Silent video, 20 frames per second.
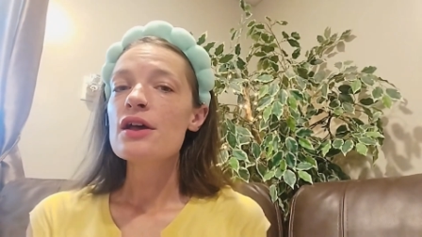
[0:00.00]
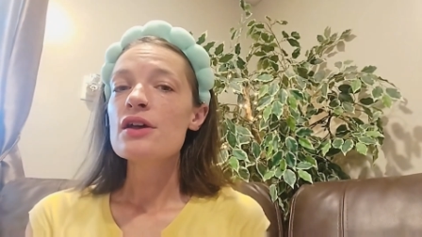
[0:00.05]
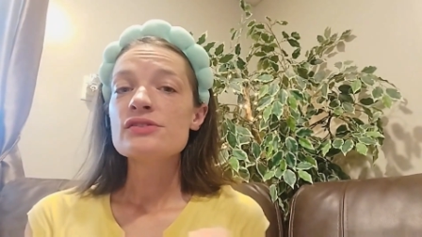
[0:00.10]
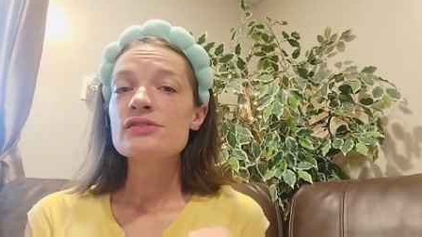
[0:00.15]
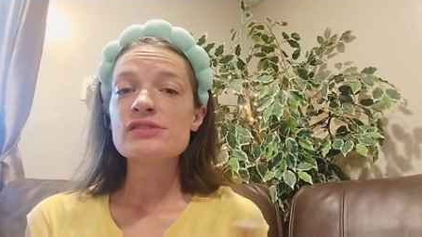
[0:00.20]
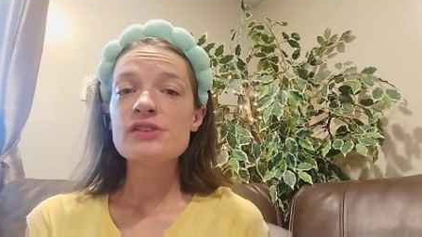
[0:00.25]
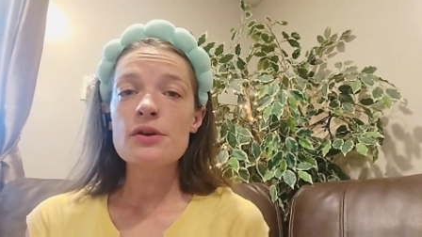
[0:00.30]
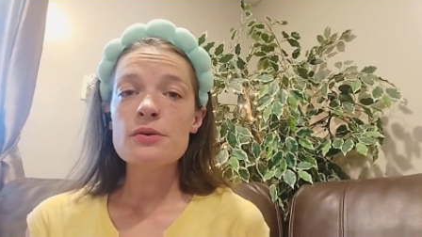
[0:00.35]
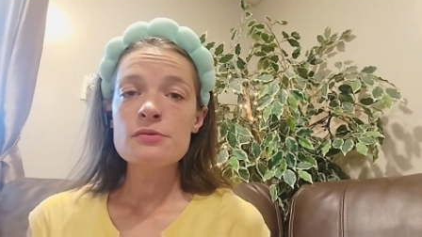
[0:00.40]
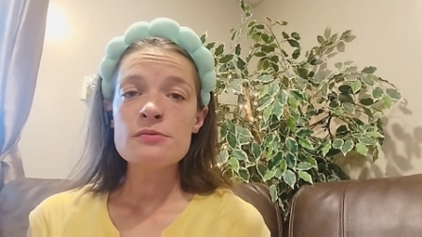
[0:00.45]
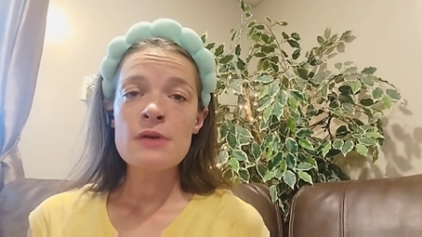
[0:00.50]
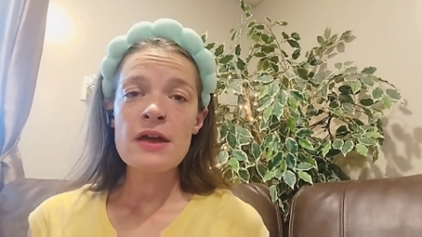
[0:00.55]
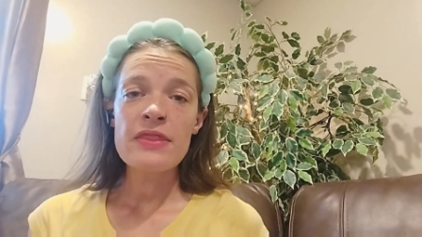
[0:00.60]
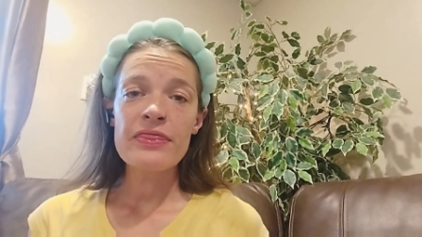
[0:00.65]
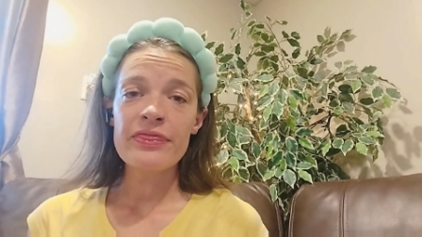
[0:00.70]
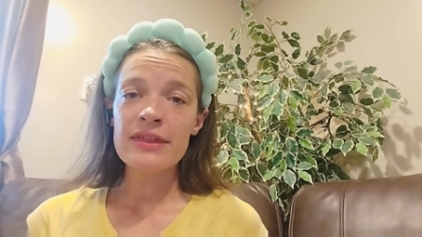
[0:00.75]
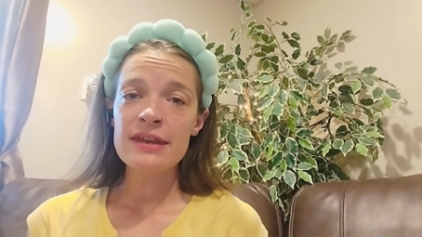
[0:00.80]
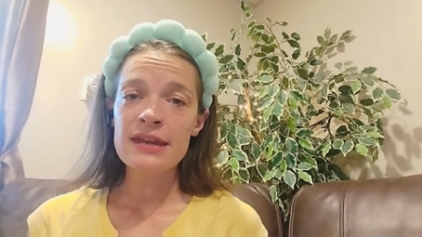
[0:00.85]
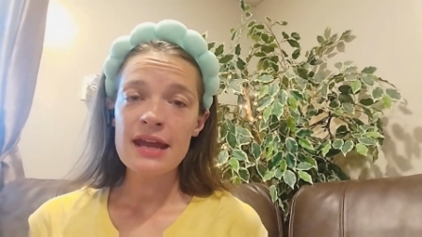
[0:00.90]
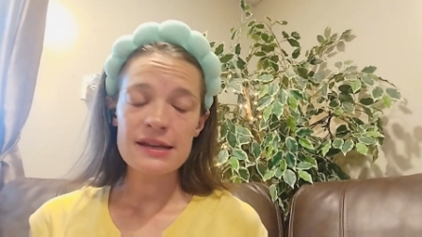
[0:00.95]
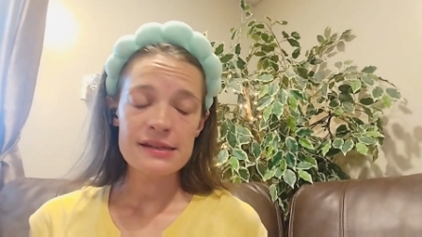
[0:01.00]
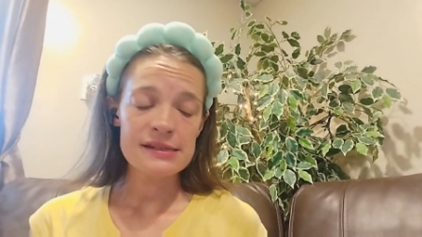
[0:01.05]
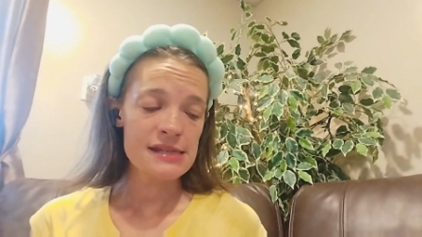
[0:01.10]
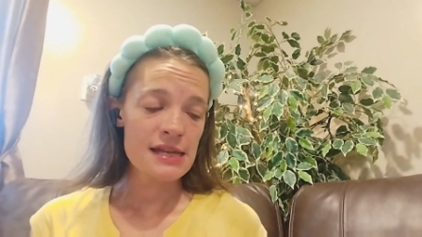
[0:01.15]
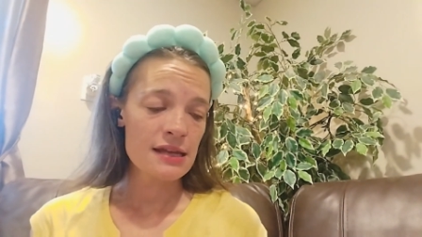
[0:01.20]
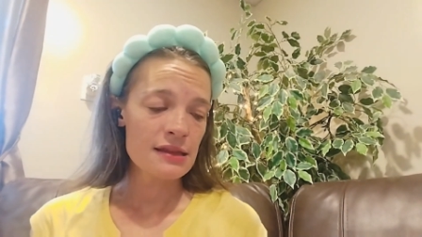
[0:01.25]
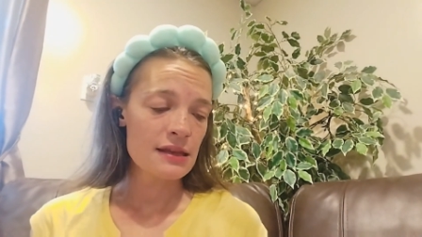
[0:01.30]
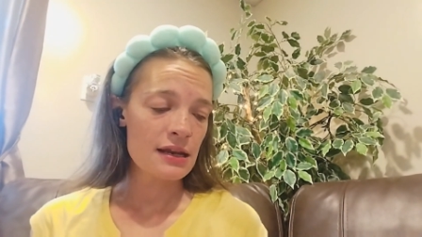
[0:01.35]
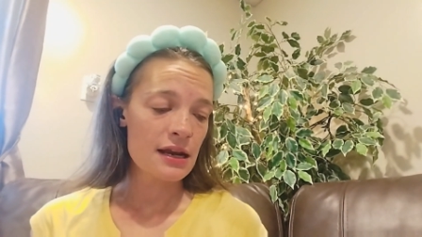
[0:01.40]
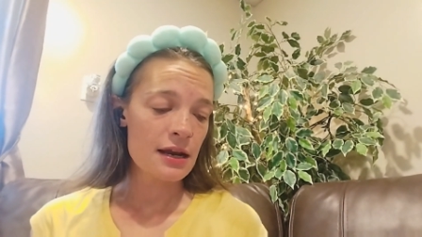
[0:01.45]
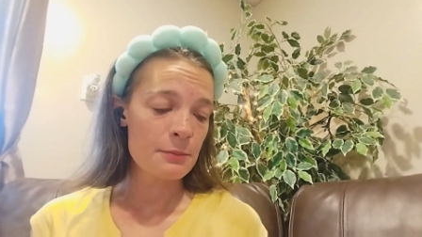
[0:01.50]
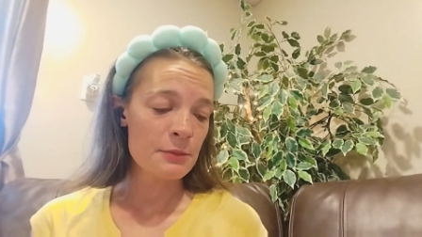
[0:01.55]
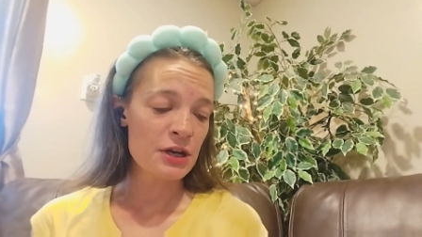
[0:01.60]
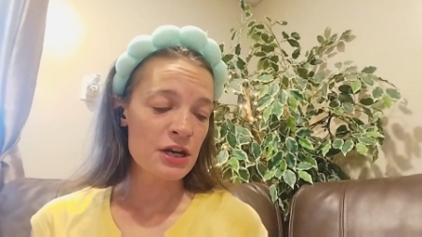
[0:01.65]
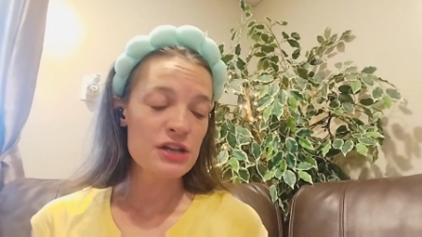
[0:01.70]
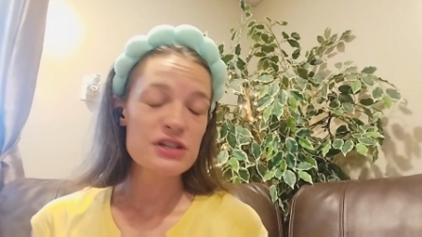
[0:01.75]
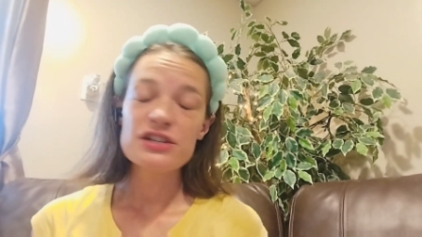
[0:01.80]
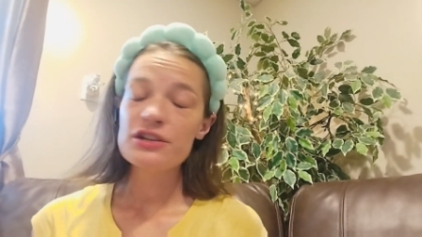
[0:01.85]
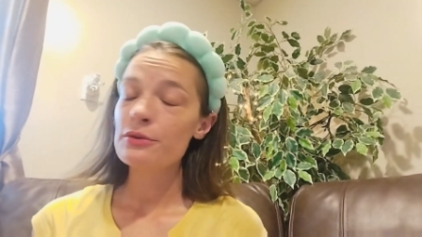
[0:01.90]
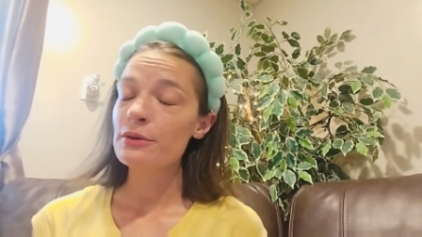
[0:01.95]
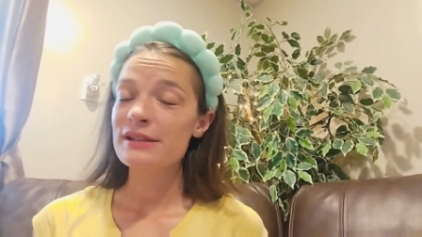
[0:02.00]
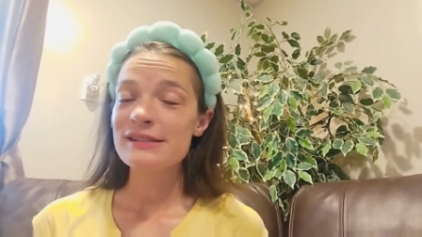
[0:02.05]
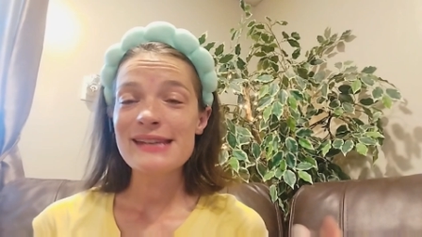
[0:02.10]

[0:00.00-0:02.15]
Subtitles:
So the next thing that I'm going to do,